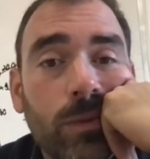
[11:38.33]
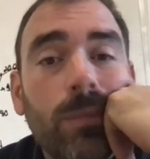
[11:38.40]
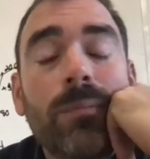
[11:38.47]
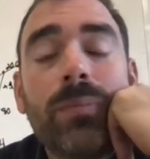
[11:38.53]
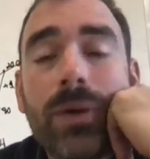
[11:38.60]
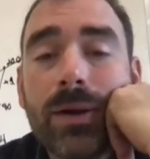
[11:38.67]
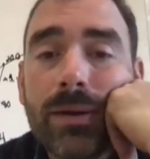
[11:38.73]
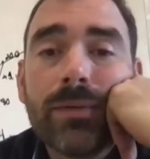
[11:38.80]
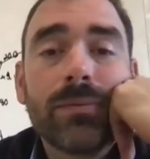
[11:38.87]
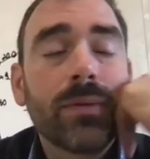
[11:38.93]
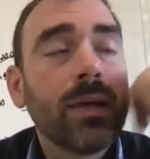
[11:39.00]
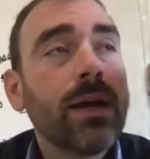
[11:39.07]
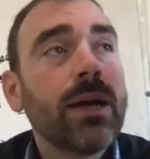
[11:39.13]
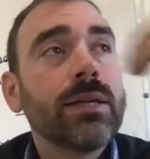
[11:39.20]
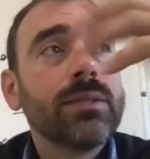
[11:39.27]
But
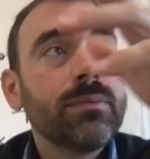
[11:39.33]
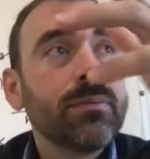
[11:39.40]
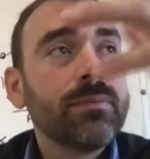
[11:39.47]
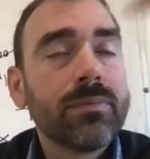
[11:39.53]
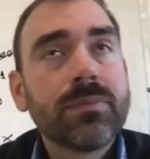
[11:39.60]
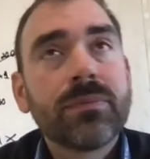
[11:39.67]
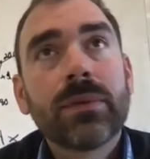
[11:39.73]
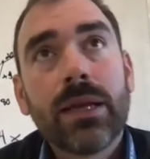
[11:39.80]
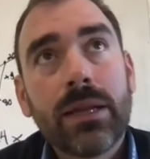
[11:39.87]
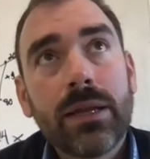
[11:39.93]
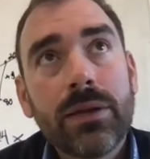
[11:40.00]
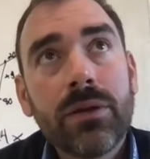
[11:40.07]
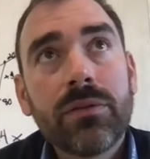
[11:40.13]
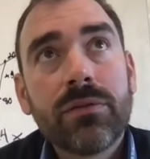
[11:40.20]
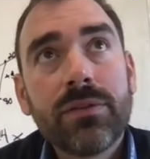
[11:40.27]
I
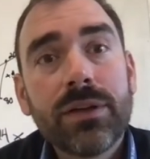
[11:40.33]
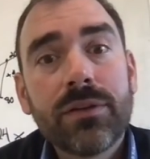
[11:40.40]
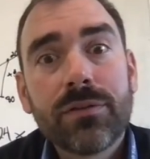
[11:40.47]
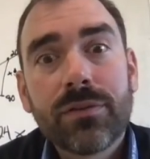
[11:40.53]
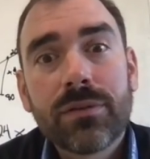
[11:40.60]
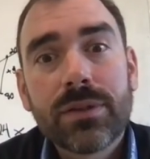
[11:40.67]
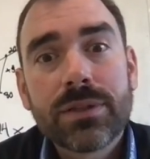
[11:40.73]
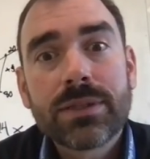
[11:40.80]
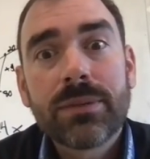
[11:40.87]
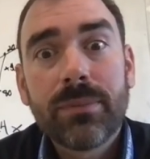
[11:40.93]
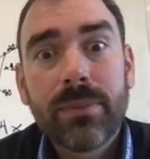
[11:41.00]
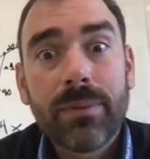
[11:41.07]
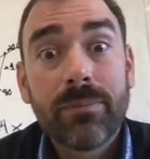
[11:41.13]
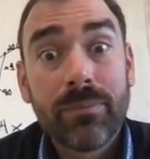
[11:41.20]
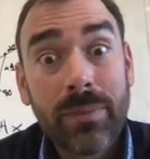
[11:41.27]
know the video for this, I'm
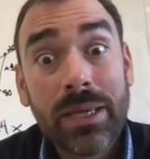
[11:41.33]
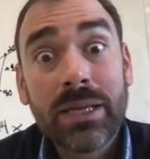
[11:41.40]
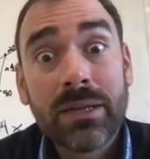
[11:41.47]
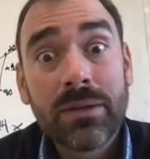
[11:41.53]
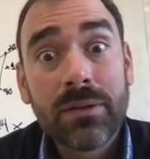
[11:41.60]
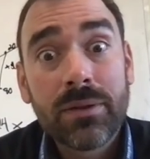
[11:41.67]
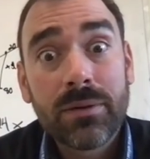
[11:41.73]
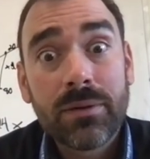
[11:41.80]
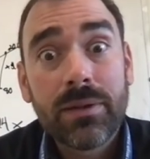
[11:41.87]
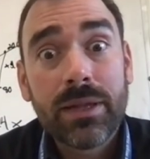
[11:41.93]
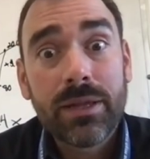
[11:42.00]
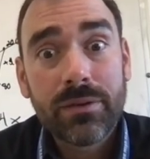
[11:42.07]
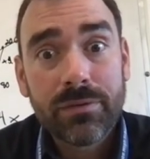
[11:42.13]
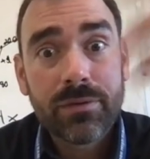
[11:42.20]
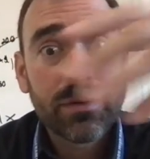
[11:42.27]
making it a little
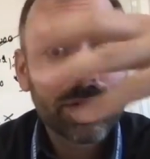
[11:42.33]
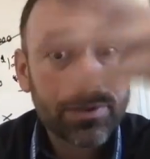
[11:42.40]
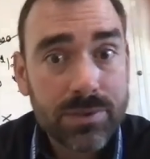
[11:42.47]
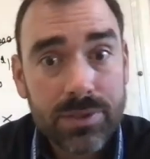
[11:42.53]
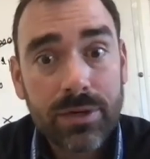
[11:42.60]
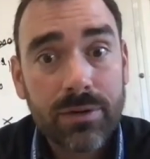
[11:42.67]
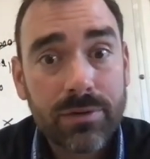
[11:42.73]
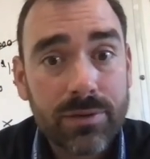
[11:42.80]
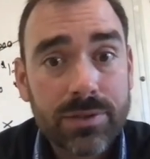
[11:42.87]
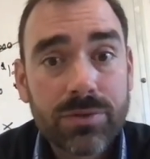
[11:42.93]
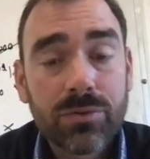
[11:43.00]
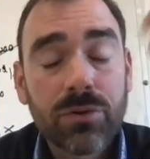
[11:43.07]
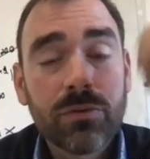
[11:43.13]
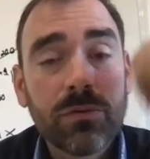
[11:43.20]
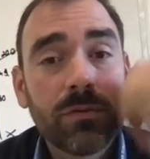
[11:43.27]
late for this year,
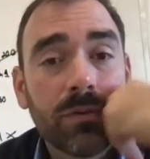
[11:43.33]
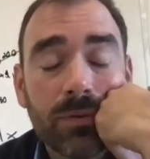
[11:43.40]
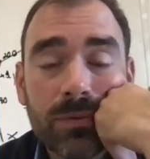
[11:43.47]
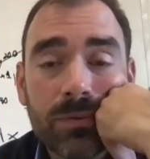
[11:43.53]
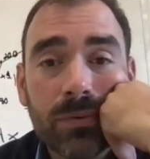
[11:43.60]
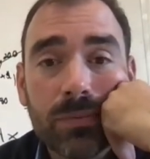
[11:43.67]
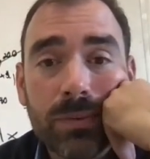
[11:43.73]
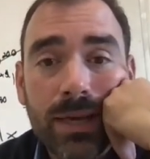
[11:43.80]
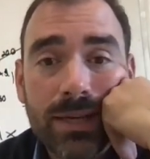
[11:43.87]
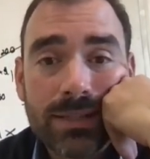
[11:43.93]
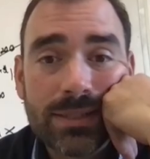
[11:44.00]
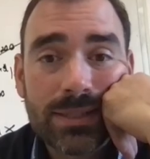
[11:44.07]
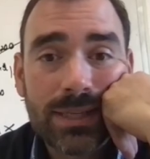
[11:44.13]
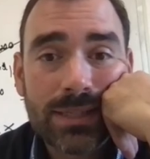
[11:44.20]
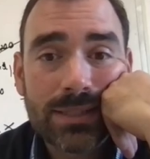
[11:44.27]
for the group that
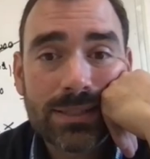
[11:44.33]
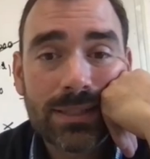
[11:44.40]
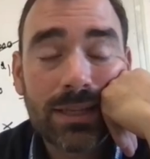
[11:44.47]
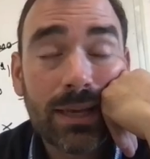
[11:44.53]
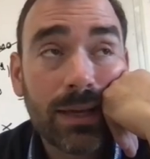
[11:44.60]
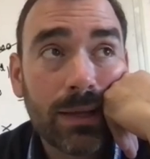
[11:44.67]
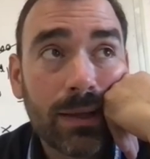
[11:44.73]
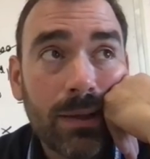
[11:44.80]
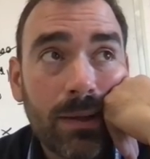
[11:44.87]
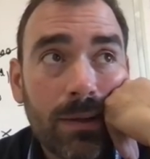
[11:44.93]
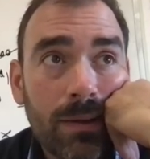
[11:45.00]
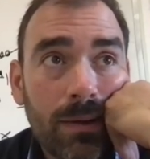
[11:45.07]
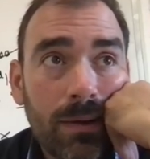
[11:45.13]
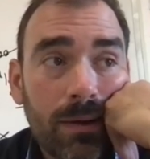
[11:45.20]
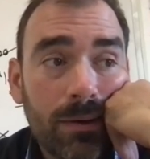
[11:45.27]
has the test today.
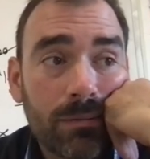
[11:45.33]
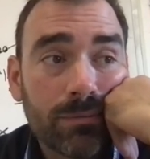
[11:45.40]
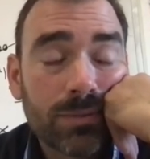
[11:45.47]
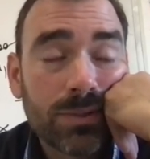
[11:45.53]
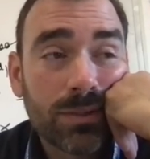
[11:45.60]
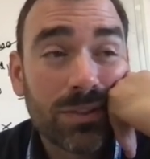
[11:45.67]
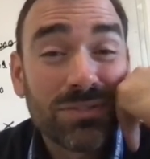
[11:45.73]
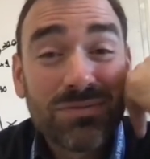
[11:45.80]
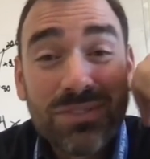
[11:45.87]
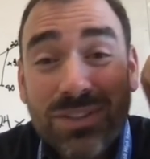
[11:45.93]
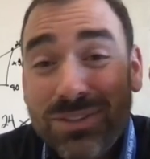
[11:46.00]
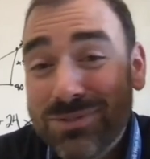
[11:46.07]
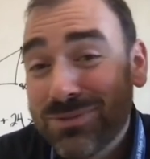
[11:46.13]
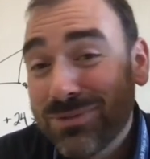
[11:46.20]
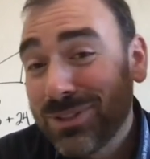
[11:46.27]
So this
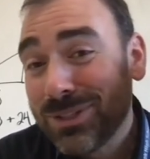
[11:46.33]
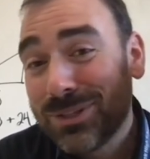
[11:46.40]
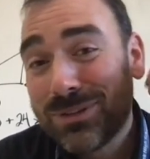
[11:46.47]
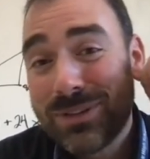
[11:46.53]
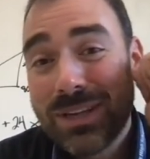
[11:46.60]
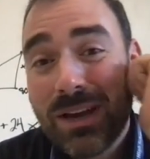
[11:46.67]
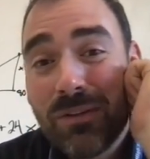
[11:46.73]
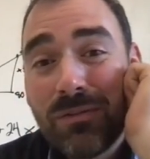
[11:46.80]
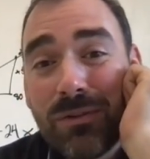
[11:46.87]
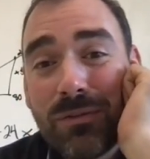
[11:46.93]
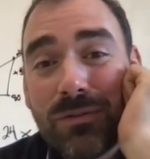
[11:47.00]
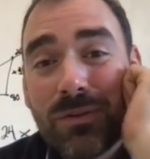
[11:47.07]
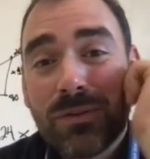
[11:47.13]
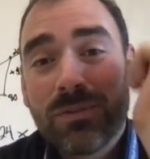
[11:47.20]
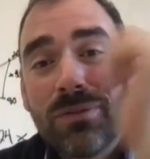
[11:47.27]
video is really only helpful
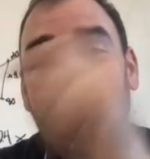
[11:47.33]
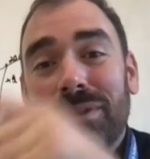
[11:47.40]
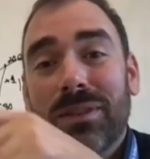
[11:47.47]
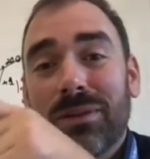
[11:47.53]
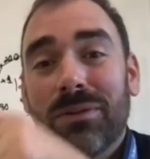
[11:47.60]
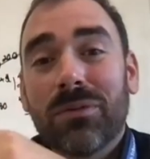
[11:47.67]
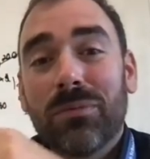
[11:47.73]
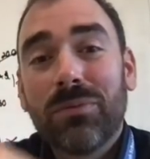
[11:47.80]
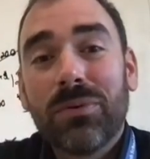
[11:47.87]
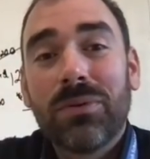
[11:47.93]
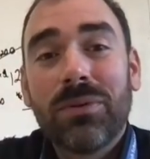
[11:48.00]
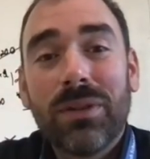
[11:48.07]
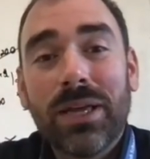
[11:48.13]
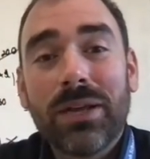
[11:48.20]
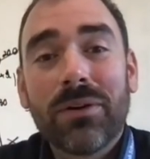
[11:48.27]
for the group
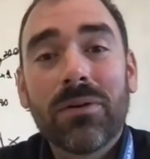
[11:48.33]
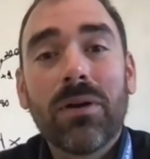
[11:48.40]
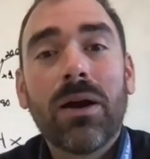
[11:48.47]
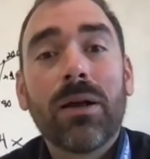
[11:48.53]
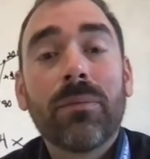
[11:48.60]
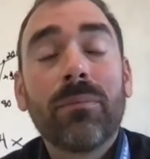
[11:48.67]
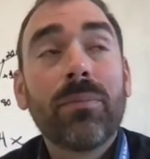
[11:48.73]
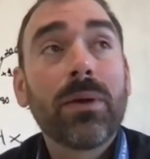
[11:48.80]
later on.